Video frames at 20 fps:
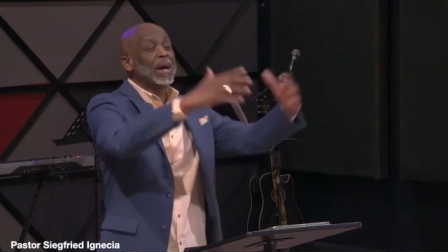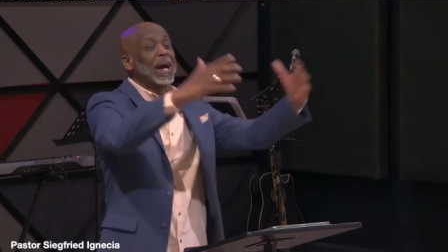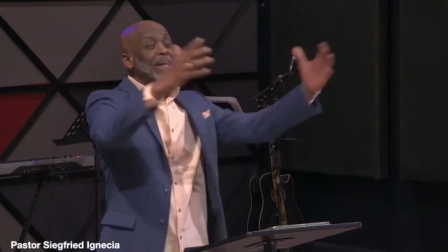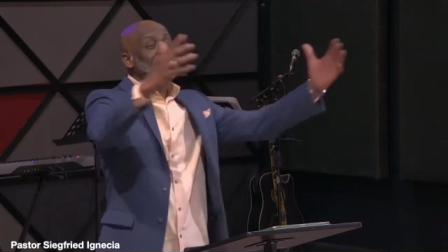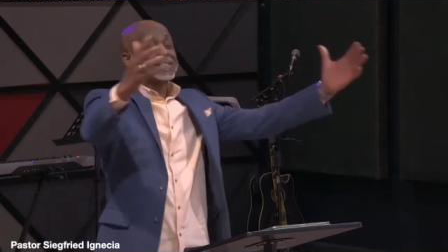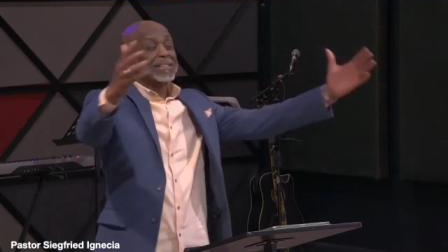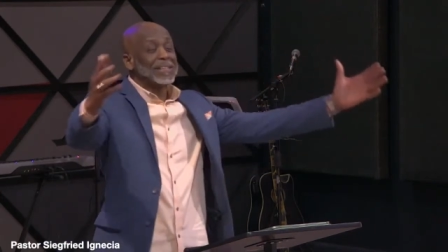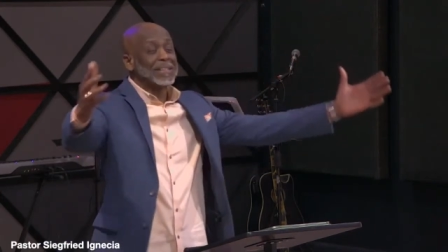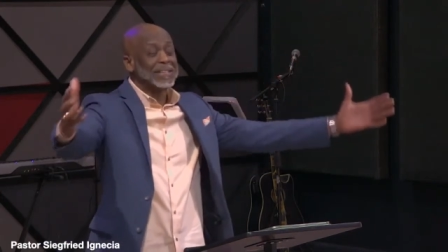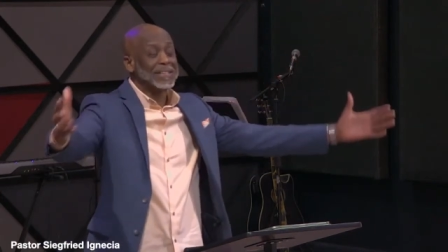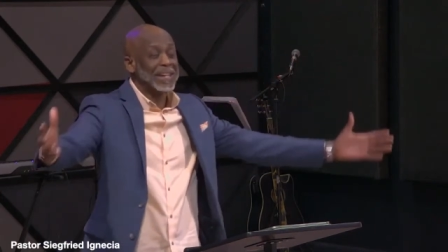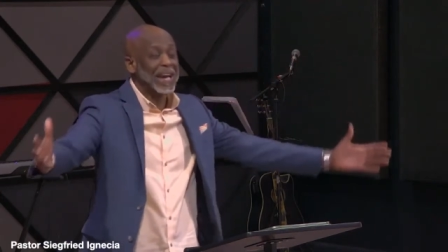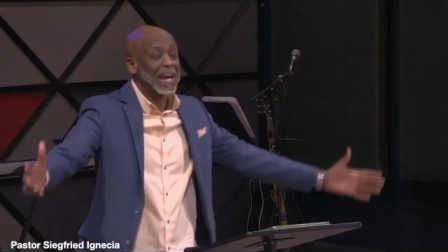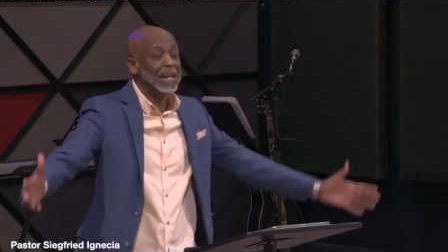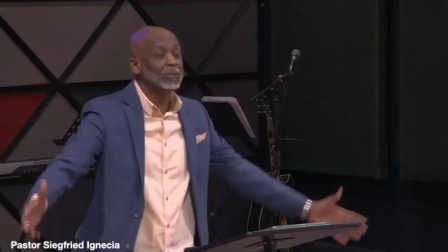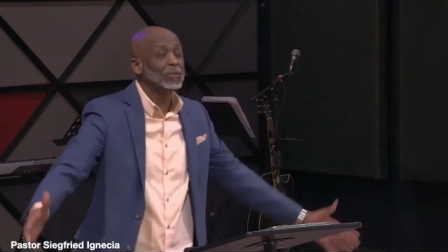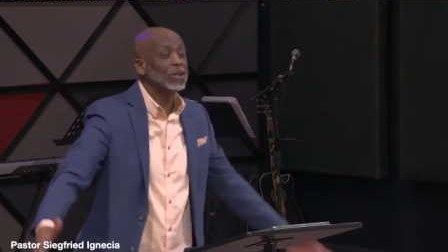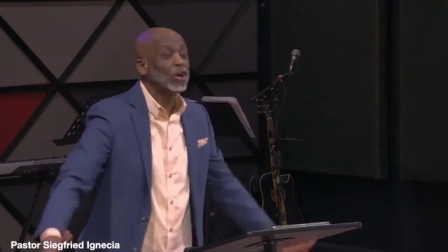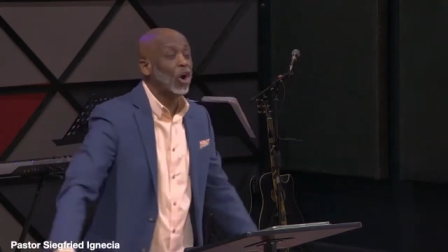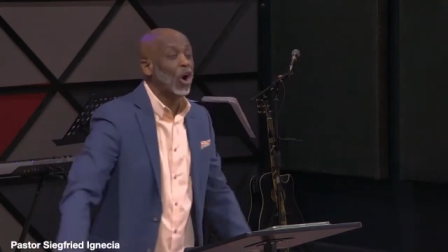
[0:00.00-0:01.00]
presents,
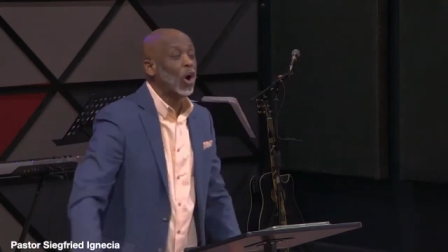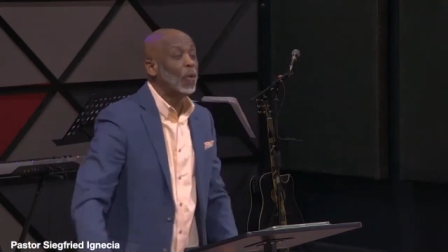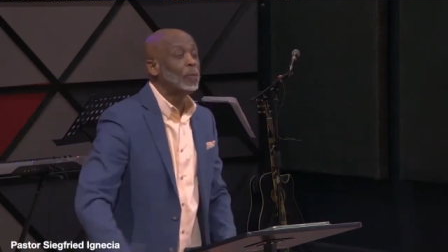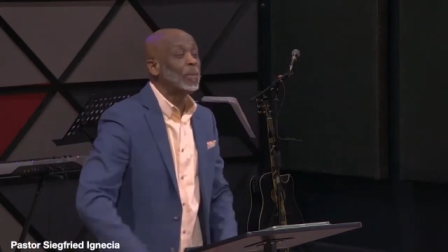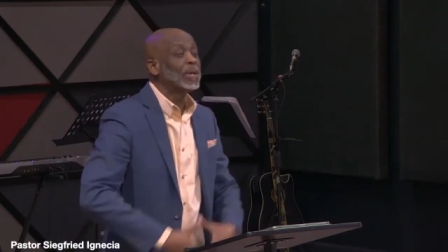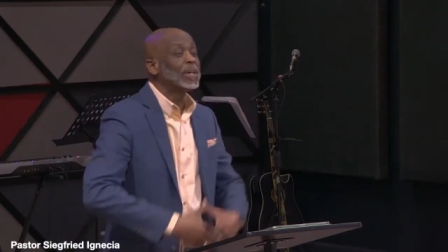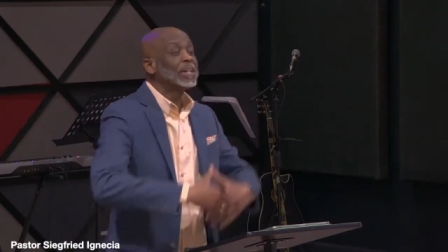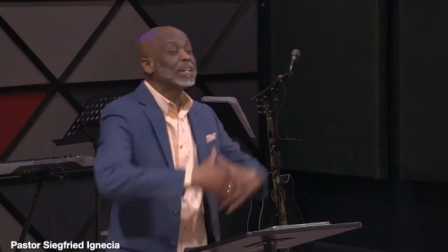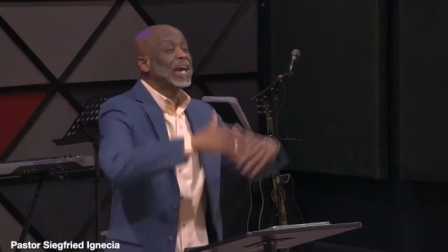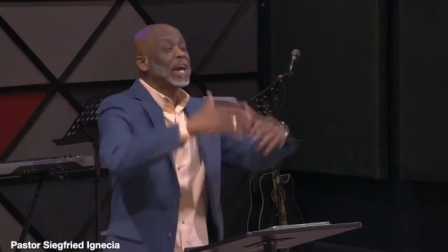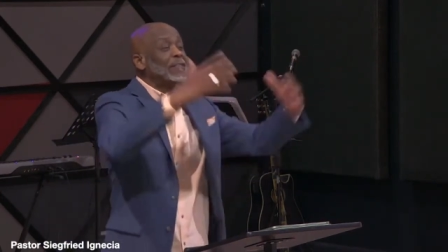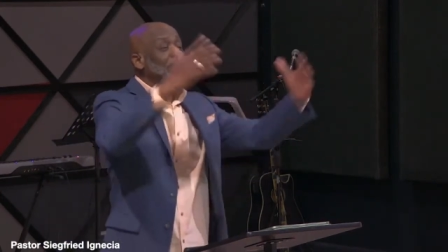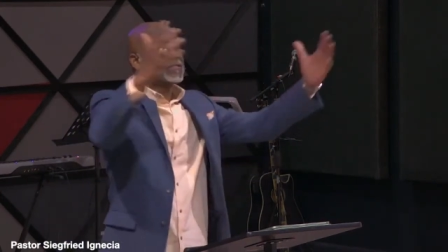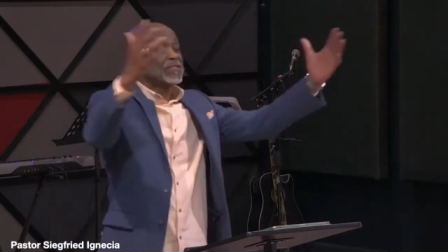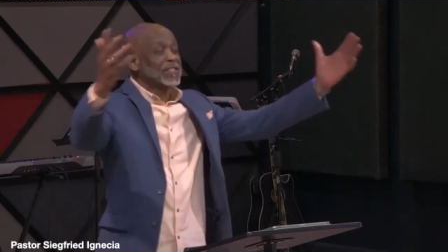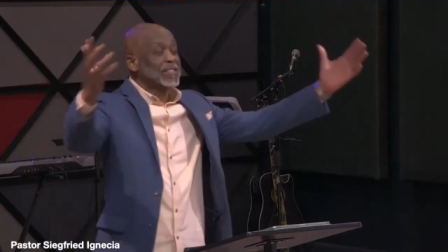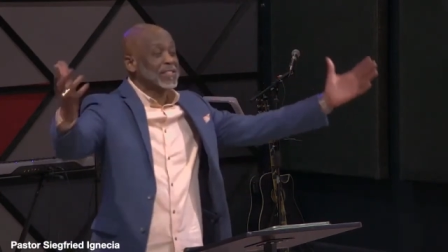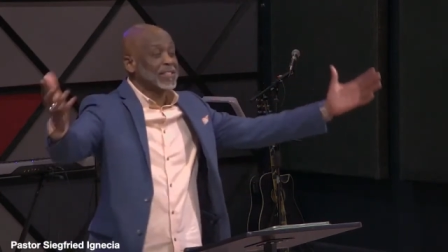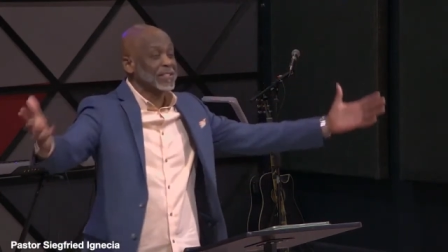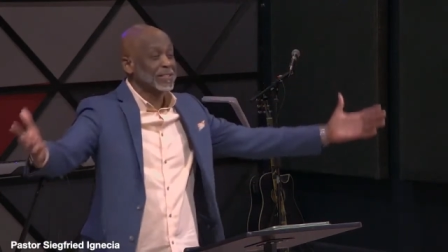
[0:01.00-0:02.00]
and we open
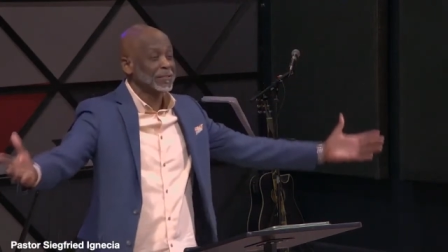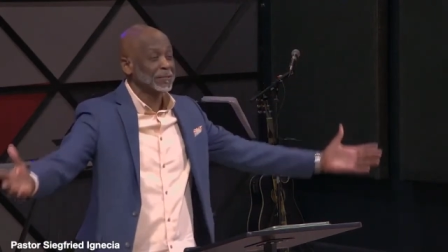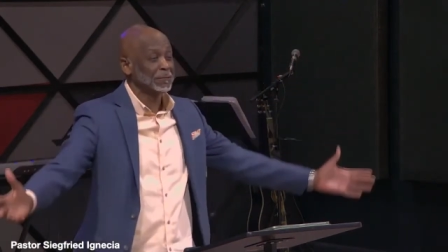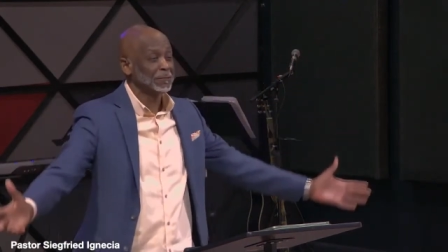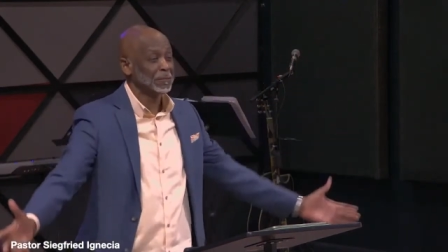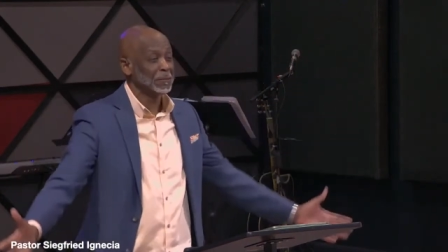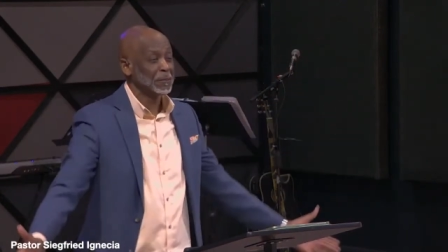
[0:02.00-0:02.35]
gifts.